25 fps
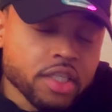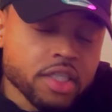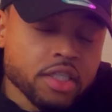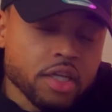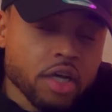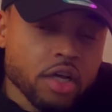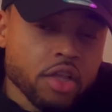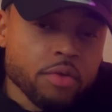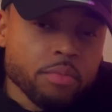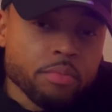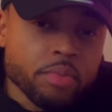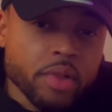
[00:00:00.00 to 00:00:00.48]
these
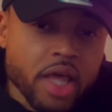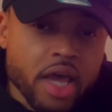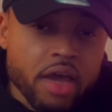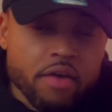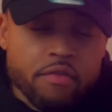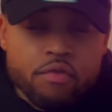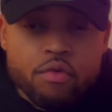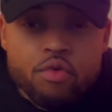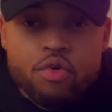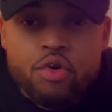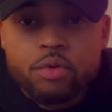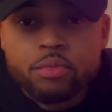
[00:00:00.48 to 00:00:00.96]
other
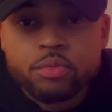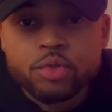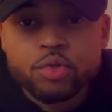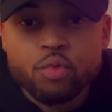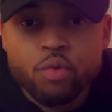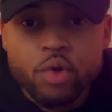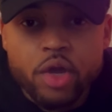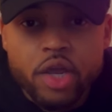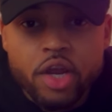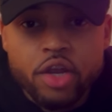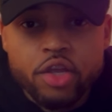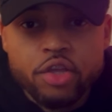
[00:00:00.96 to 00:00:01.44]
platforms
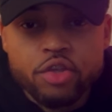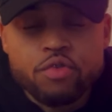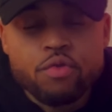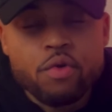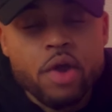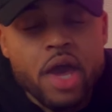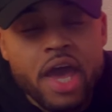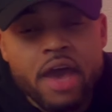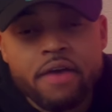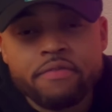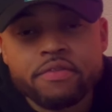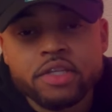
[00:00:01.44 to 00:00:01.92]
where you
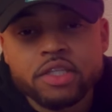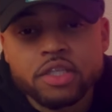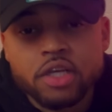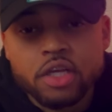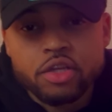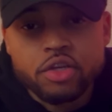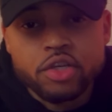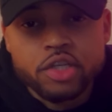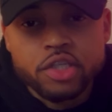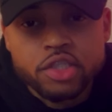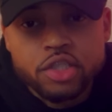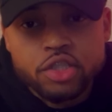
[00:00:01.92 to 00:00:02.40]
have these
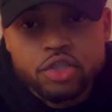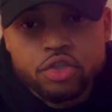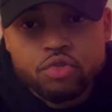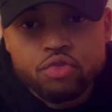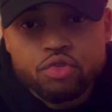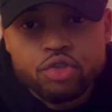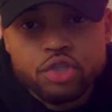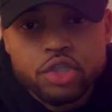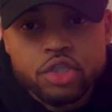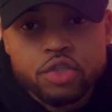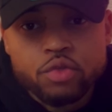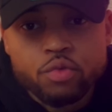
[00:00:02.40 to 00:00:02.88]
other
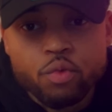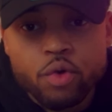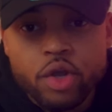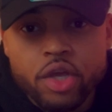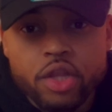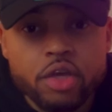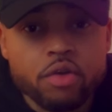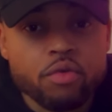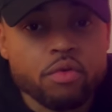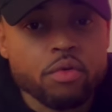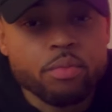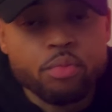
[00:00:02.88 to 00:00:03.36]
institutions where
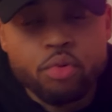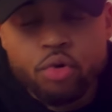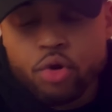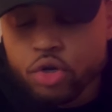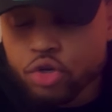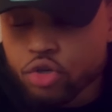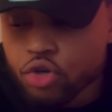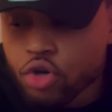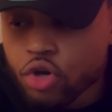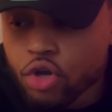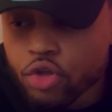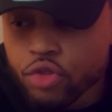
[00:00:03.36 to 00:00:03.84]
they
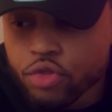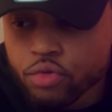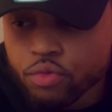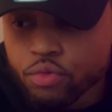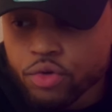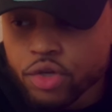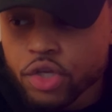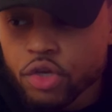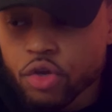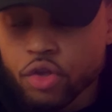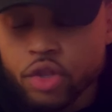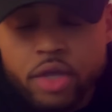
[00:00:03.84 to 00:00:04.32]
report to all
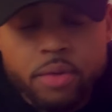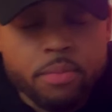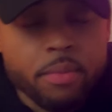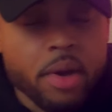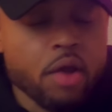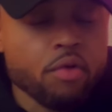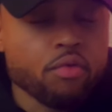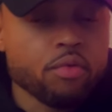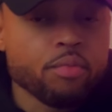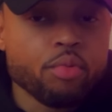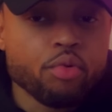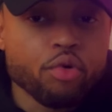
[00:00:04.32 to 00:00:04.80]
three, or they
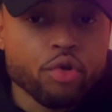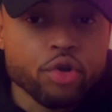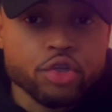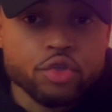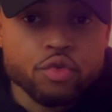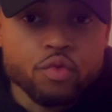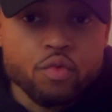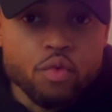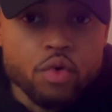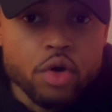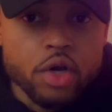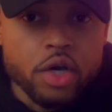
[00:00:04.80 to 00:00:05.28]
might report
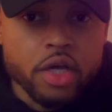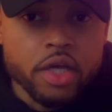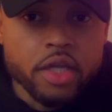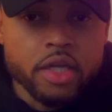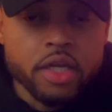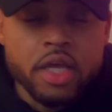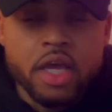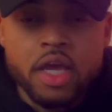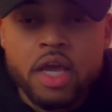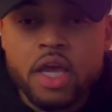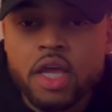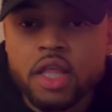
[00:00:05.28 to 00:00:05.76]
to
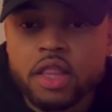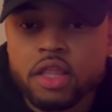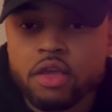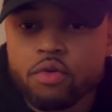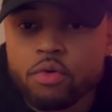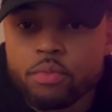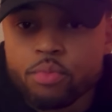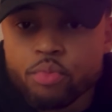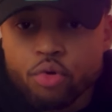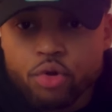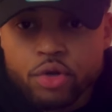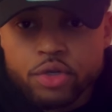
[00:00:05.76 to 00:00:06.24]
one, they
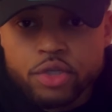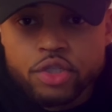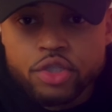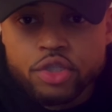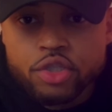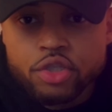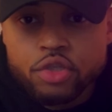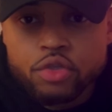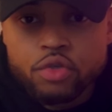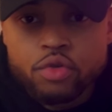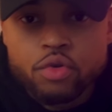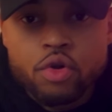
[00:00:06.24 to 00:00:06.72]
report
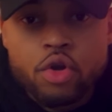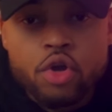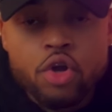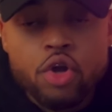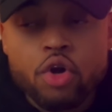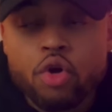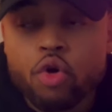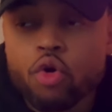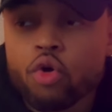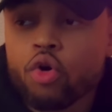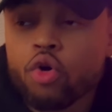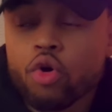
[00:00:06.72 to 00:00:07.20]
to two.
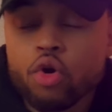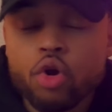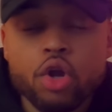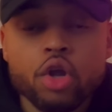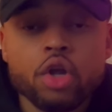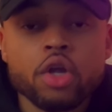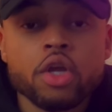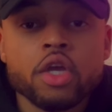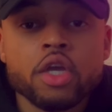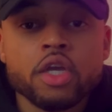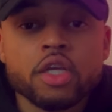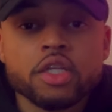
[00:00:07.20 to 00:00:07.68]

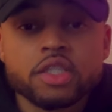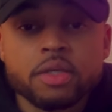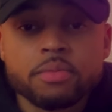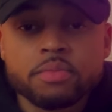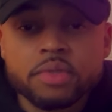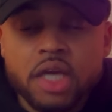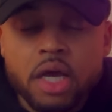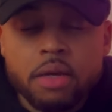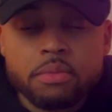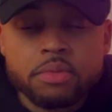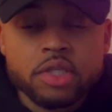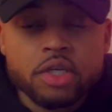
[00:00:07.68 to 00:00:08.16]
Or
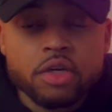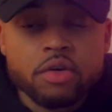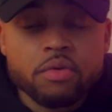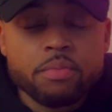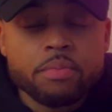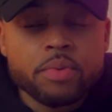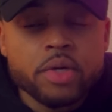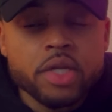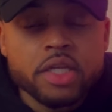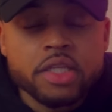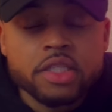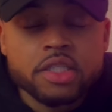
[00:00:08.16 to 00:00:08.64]
sometimes they'll
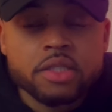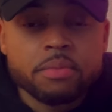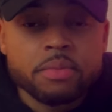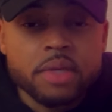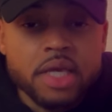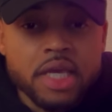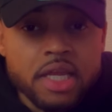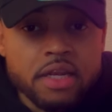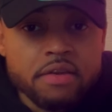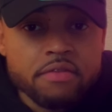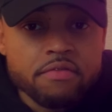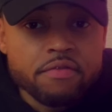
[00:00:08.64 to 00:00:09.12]
put in some
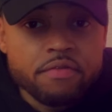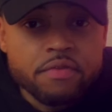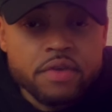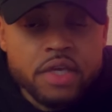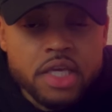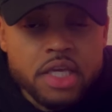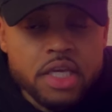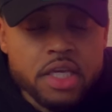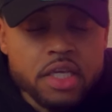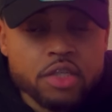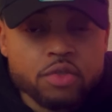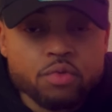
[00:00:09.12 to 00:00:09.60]
hidden
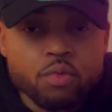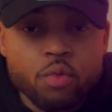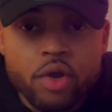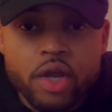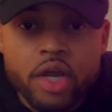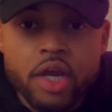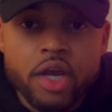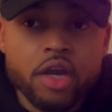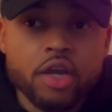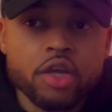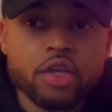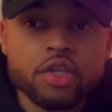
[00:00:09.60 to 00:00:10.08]
fees
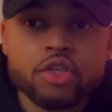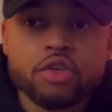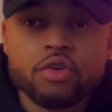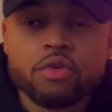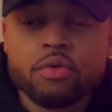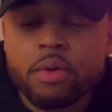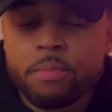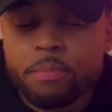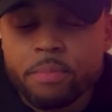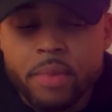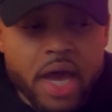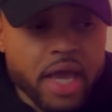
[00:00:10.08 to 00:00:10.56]
where you
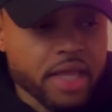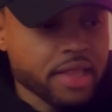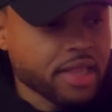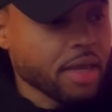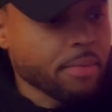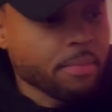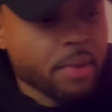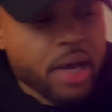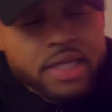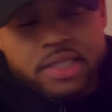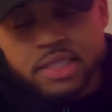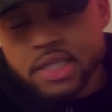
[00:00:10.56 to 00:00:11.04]
might
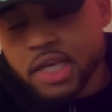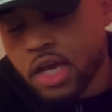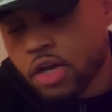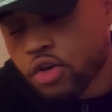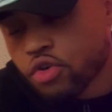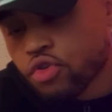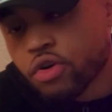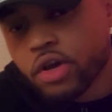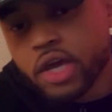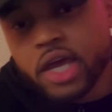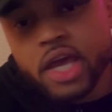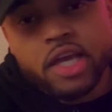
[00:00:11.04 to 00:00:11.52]
they might
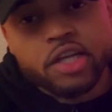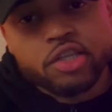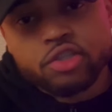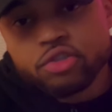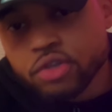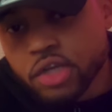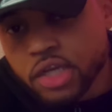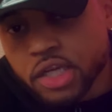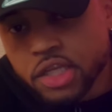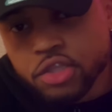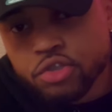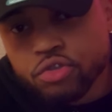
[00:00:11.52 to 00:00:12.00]
tack on
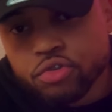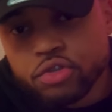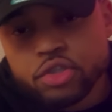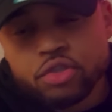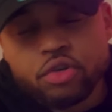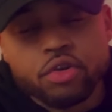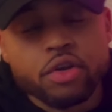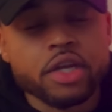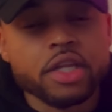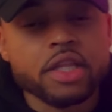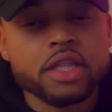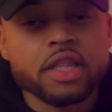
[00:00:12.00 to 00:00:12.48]
extra
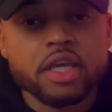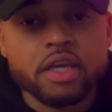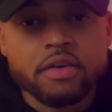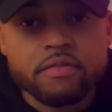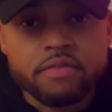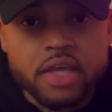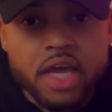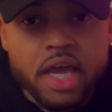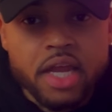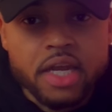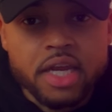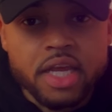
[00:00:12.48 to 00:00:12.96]
interest or anything
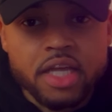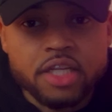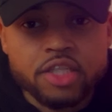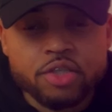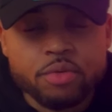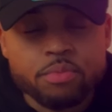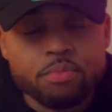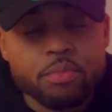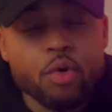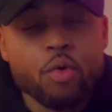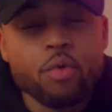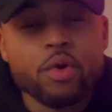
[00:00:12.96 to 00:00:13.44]
of that
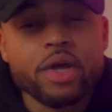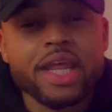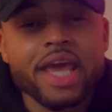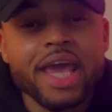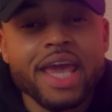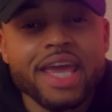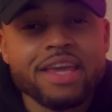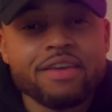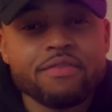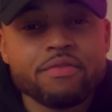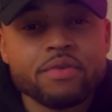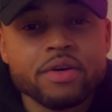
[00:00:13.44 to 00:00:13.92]
nature. But with
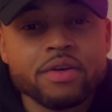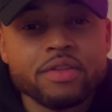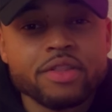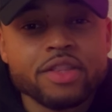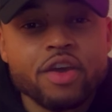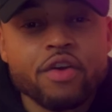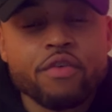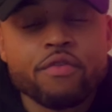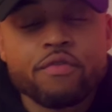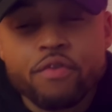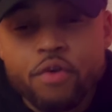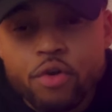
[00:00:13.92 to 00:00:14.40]
Ava,
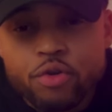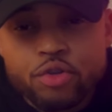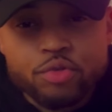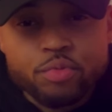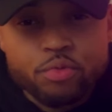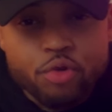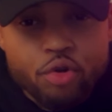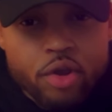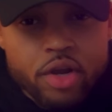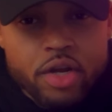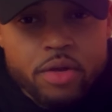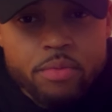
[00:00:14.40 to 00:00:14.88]
their
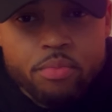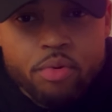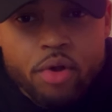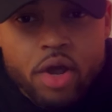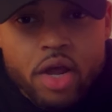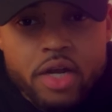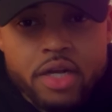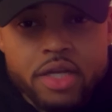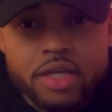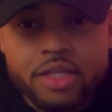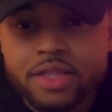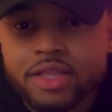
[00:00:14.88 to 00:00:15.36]
first credit
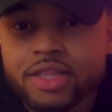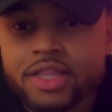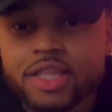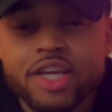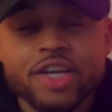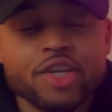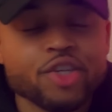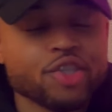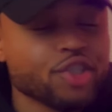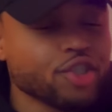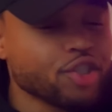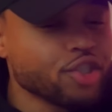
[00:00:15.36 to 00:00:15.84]
product,
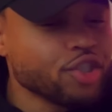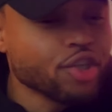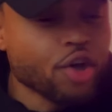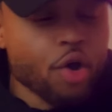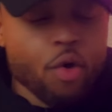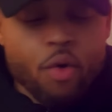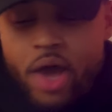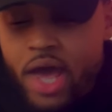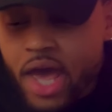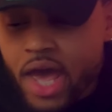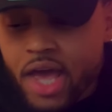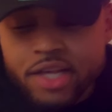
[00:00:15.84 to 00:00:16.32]
there's
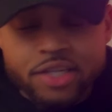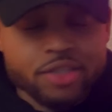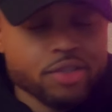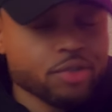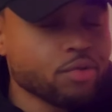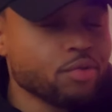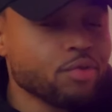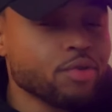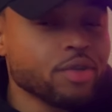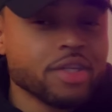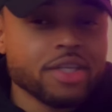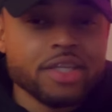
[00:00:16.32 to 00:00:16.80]
no
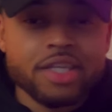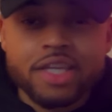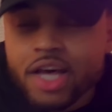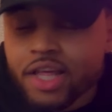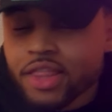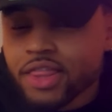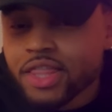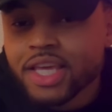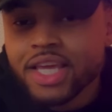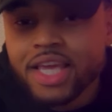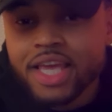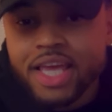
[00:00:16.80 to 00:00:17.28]
hassle,
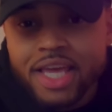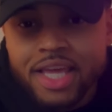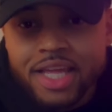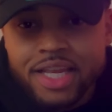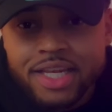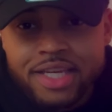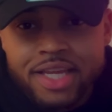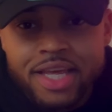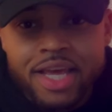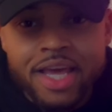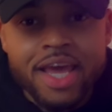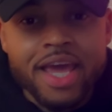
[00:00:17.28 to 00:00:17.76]
nothing
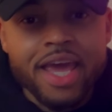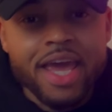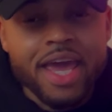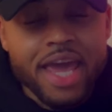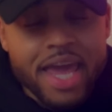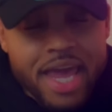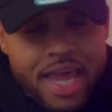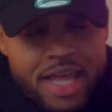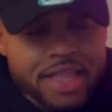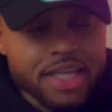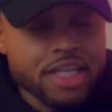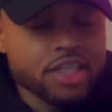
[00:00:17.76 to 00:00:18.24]
hidden,
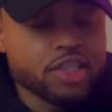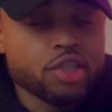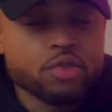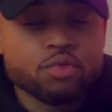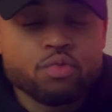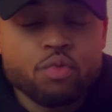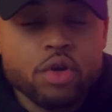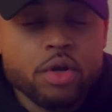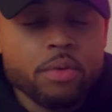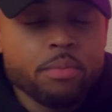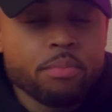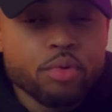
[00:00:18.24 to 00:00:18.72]
and they just
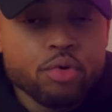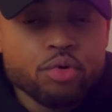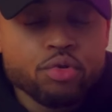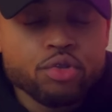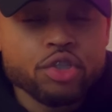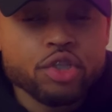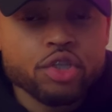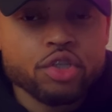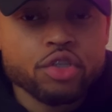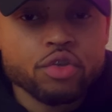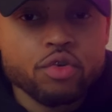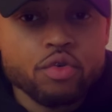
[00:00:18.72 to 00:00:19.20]
want to
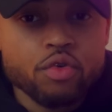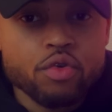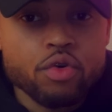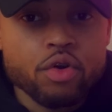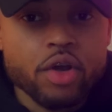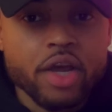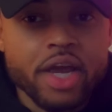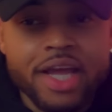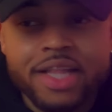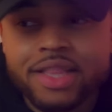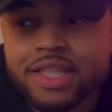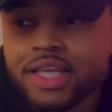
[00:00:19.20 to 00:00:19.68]
boost your
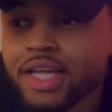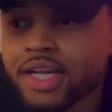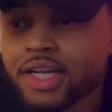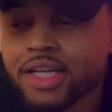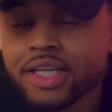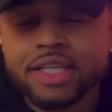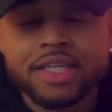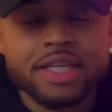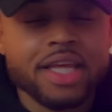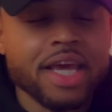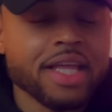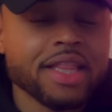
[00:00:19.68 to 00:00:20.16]
score. At the end
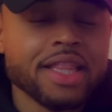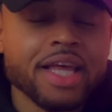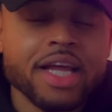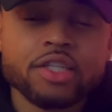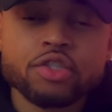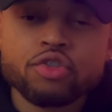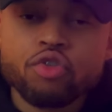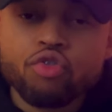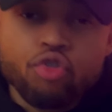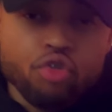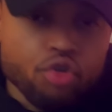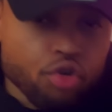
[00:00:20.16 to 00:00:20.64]
of the day,
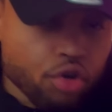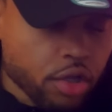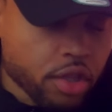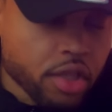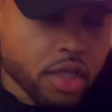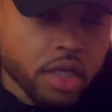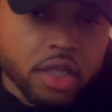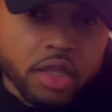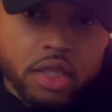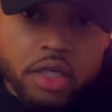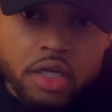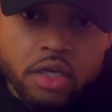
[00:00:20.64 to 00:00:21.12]
that's all
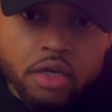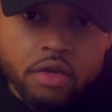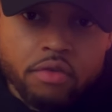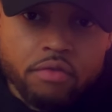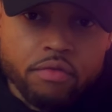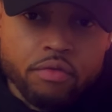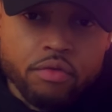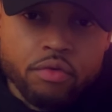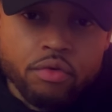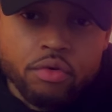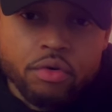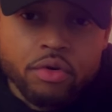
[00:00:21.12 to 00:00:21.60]
they're looking
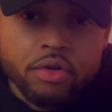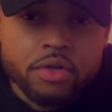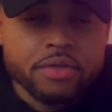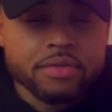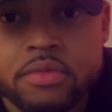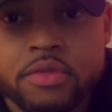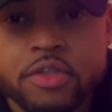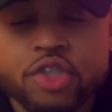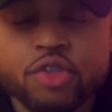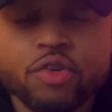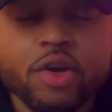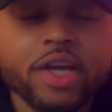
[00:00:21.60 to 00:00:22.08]
for.
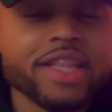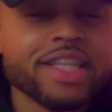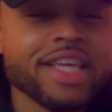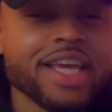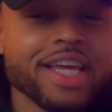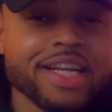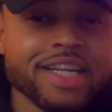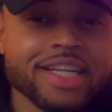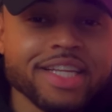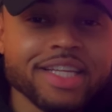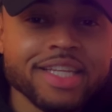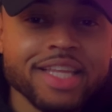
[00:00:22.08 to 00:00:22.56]
So at the
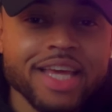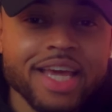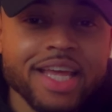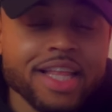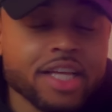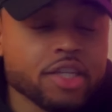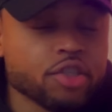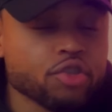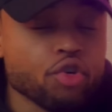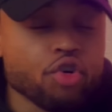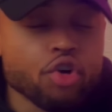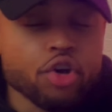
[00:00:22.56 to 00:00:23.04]
end of the day,
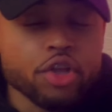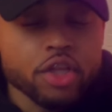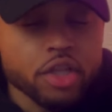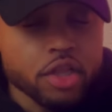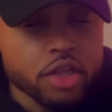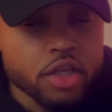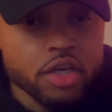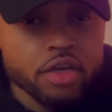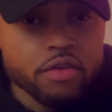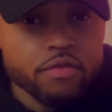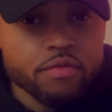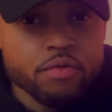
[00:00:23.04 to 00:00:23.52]
that's all they're
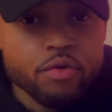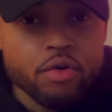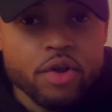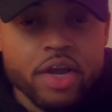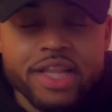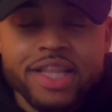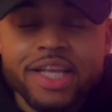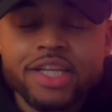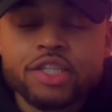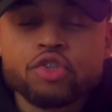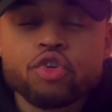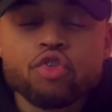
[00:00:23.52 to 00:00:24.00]
looking for,
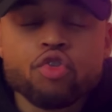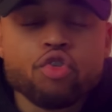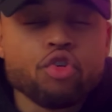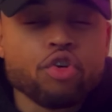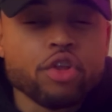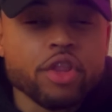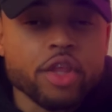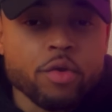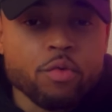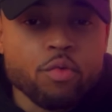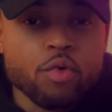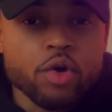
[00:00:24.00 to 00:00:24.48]
and that's
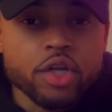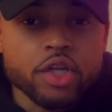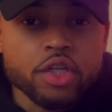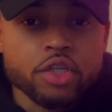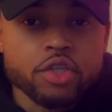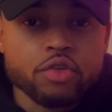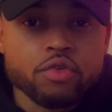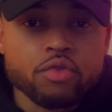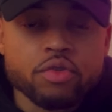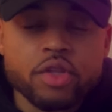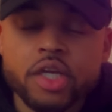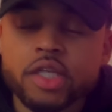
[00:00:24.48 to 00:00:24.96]
all they want to
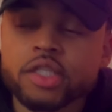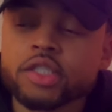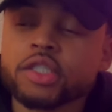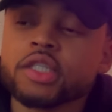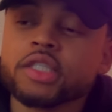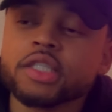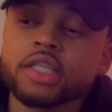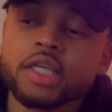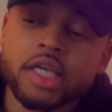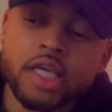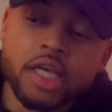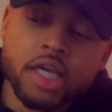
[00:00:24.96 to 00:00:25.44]
do. They're
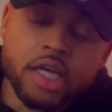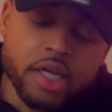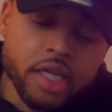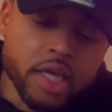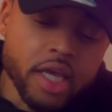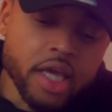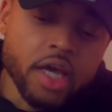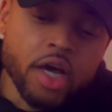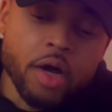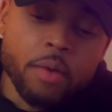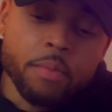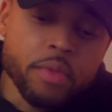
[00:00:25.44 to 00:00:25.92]
just here to
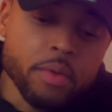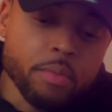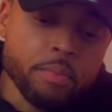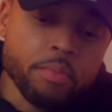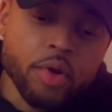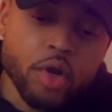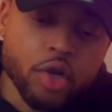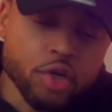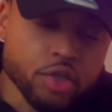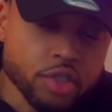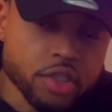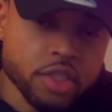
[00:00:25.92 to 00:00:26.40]
help the
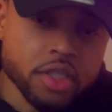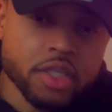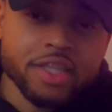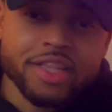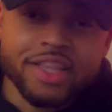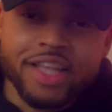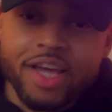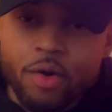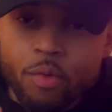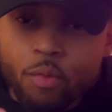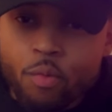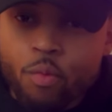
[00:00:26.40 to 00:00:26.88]
person
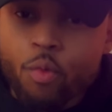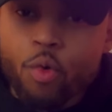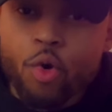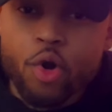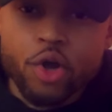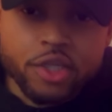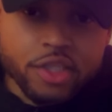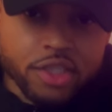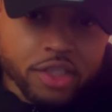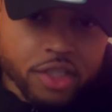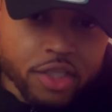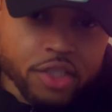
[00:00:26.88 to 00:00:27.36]
that
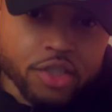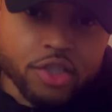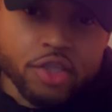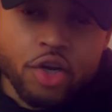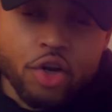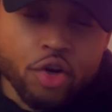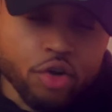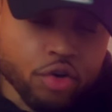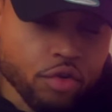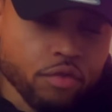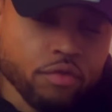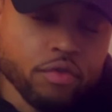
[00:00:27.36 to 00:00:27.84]
wants to
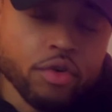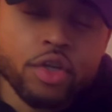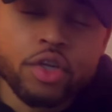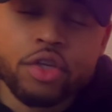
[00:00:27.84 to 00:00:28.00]
turn over a